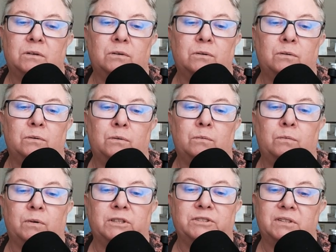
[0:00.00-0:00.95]

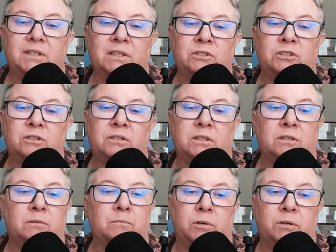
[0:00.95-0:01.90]
who was injured
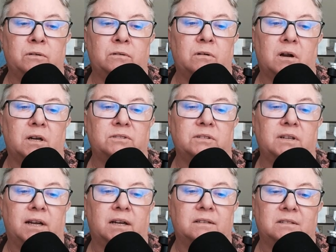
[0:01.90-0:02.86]
in a
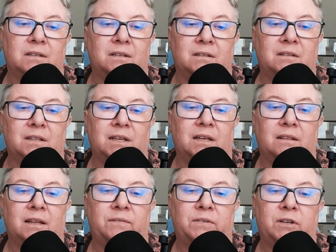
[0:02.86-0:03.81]
motocross accident
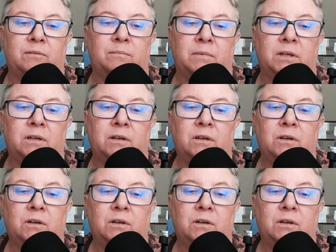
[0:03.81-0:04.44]
that left him